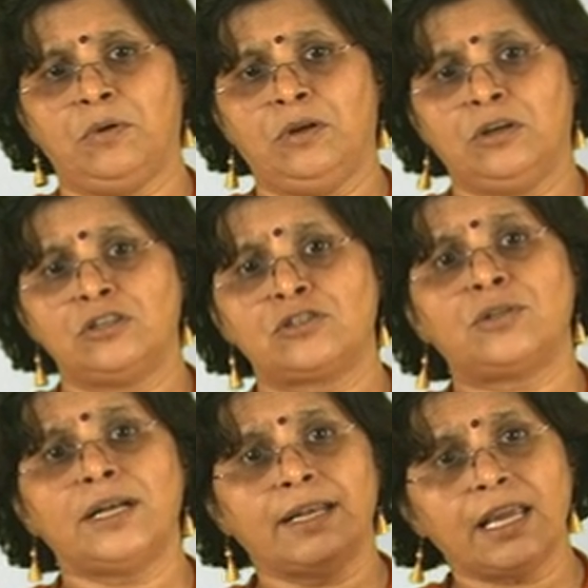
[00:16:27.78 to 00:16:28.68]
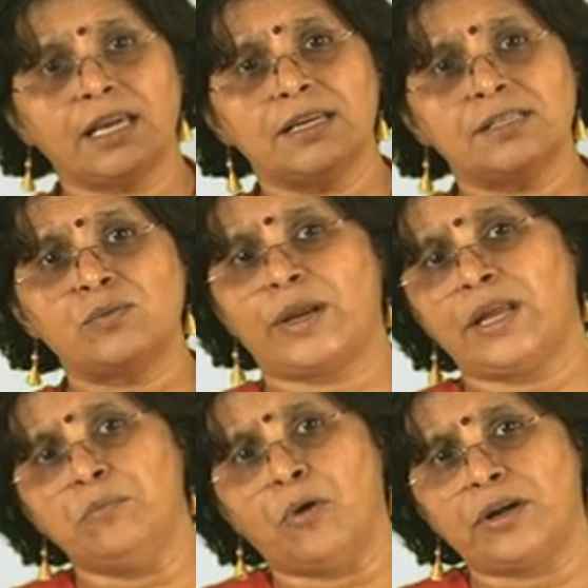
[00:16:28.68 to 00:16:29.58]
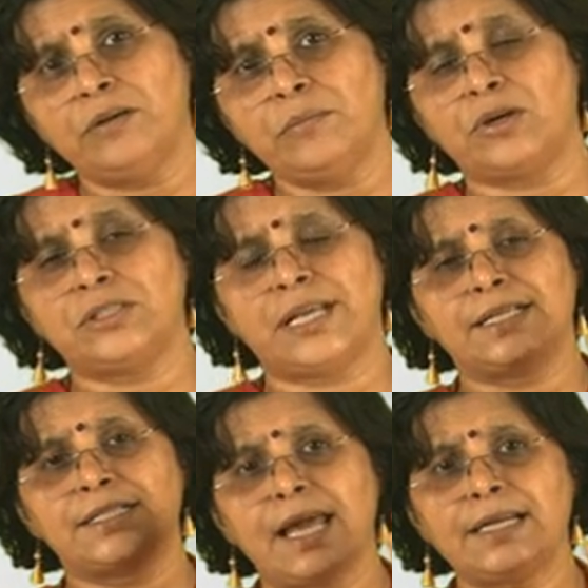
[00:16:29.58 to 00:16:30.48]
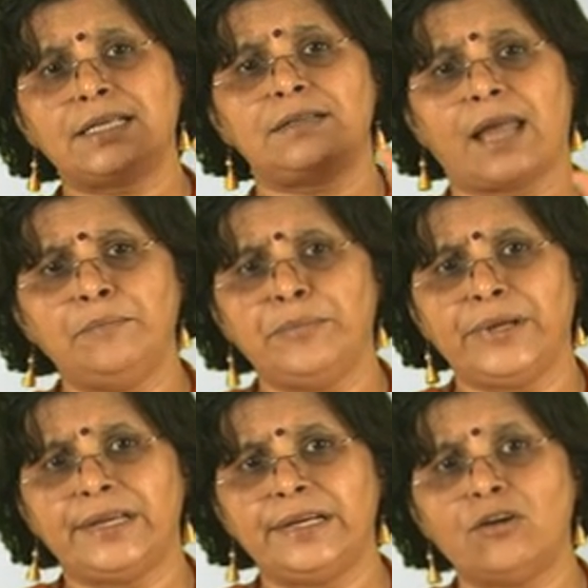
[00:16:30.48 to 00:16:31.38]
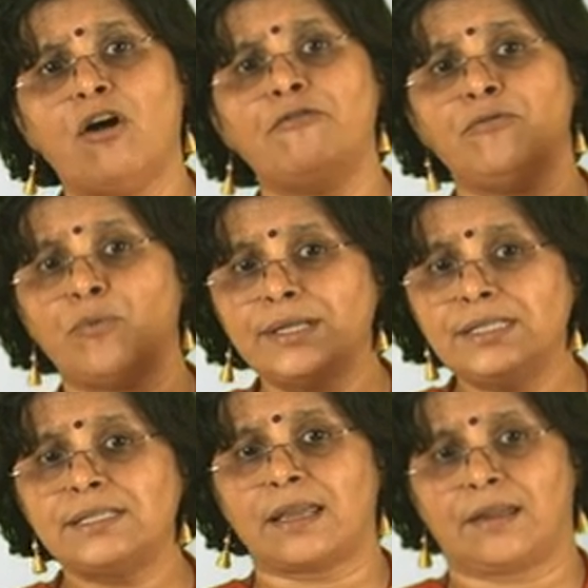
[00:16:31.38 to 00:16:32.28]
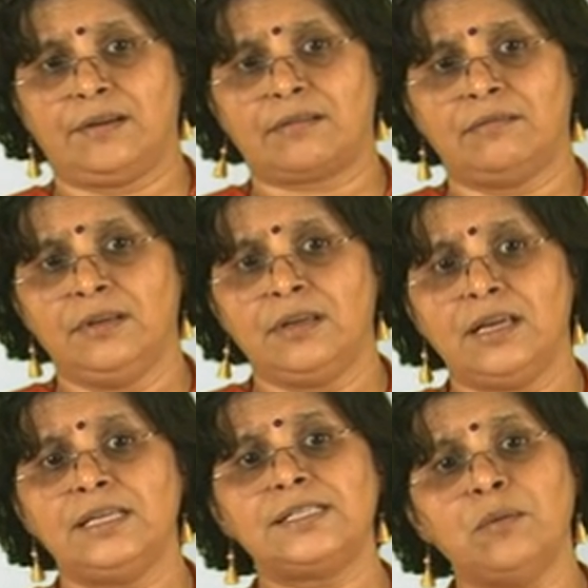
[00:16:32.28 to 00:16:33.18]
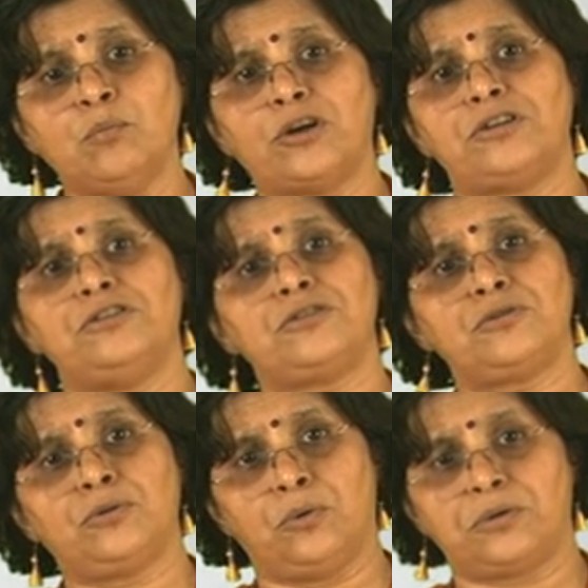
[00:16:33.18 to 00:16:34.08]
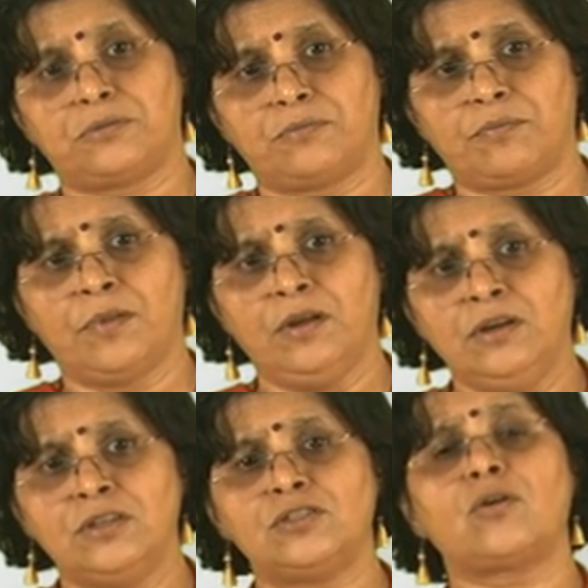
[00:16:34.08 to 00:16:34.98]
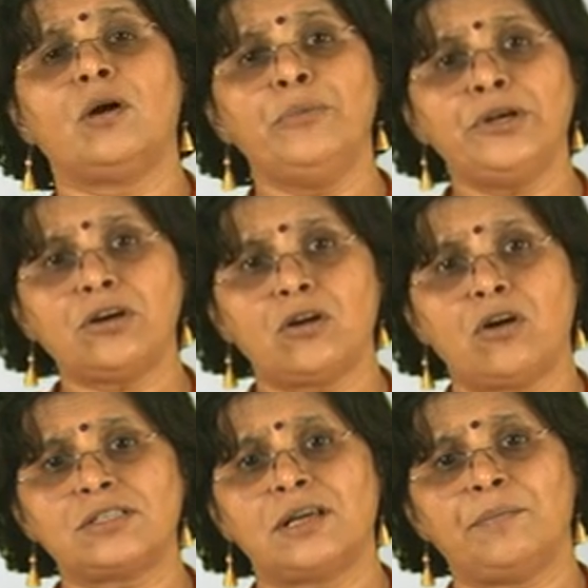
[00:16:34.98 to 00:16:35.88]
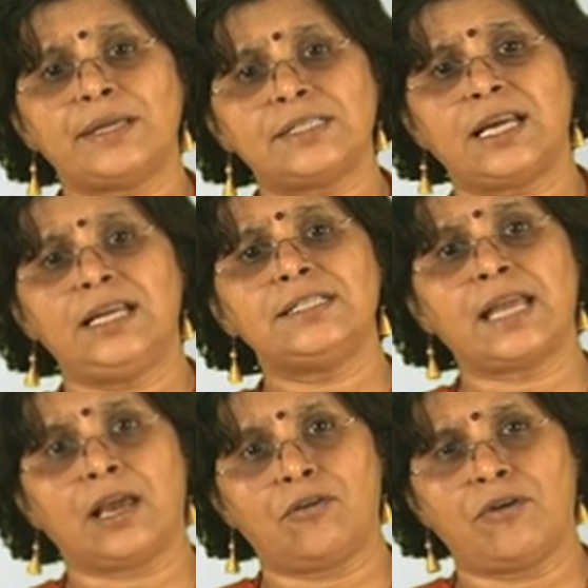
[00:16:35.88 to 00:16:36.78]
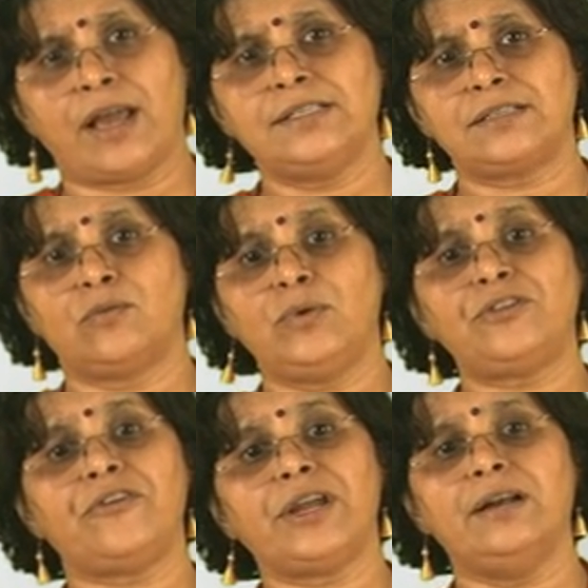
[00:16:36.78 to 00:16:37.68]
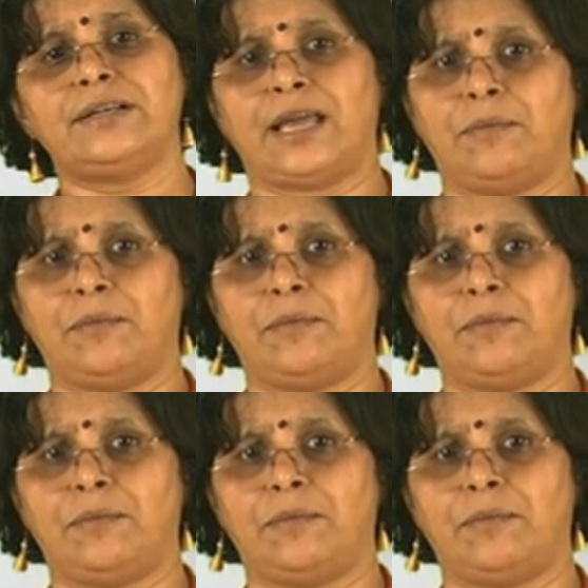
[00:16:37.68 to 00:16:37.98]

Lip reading: So the tick is very important because exact time period of 1 second is important to note. So computer clocks are basically synchronized with real time.